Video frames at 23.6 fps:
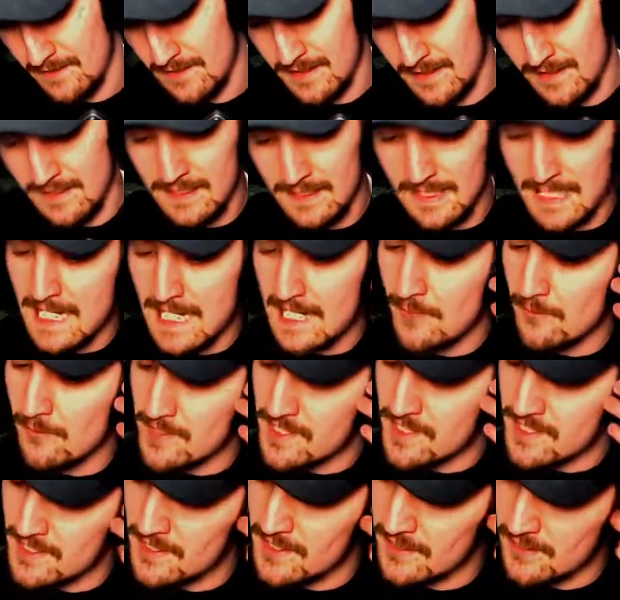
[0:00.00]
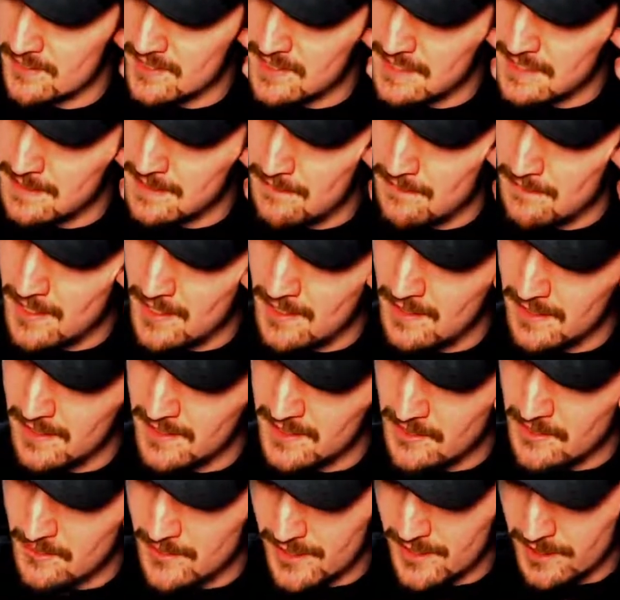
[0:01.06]
Indiana was the other team.
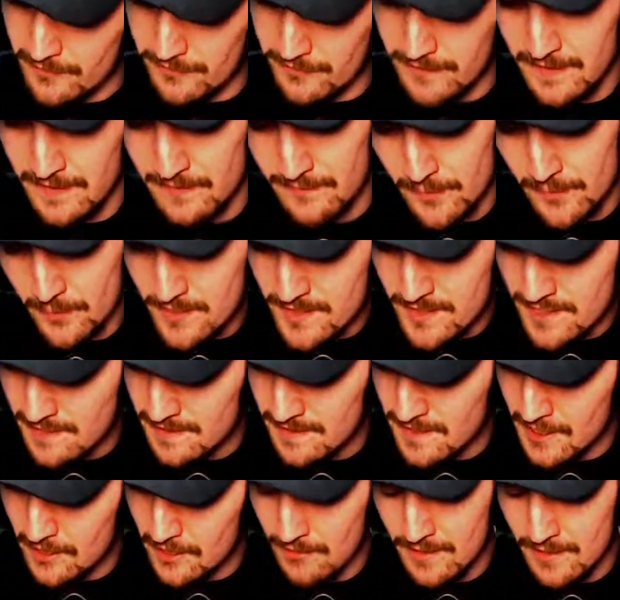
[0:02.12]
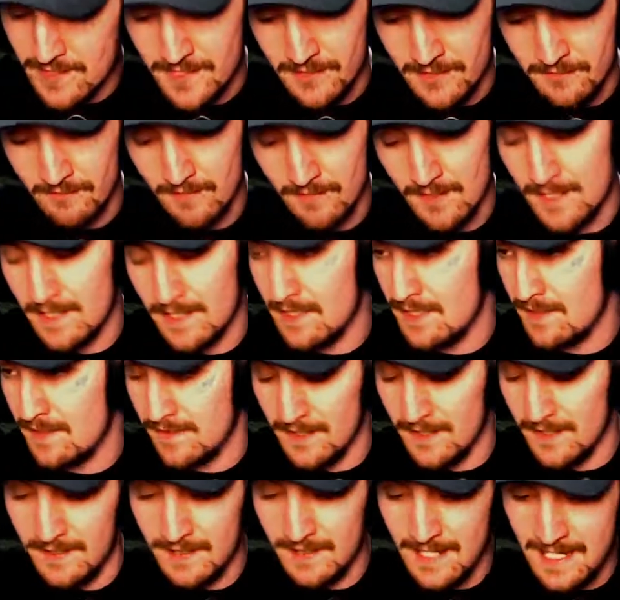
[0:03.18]
UNLV, of course, had that crazy run in
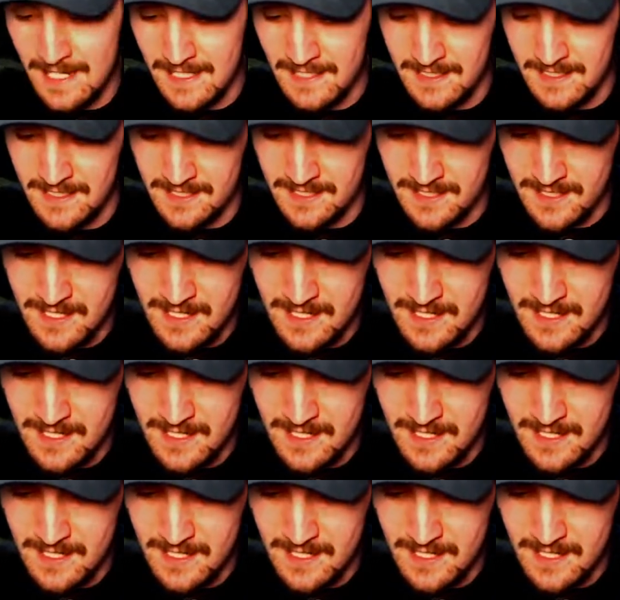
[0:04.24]
the 90s.